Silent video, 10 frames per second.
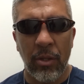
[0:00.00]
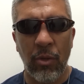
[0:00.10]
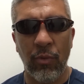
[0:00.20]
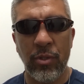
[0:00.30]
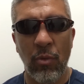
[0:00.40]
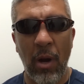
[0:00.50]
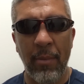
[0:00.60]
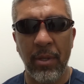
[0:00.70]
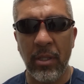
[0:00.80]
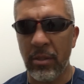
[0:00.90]
The reason
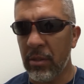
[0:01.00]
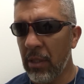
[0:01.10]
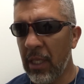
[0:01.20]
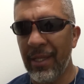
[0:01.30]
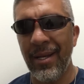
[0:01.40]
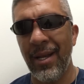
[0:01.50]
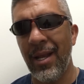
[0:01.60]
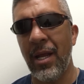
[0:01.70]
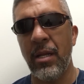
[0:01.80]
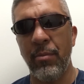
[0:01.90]
why, because he didn't
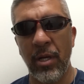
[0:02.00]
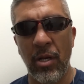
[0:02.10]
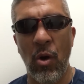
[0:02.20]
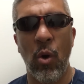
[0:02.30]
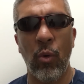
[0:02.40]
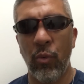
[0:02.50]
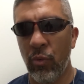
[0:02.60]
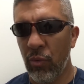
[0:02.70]
let anybody know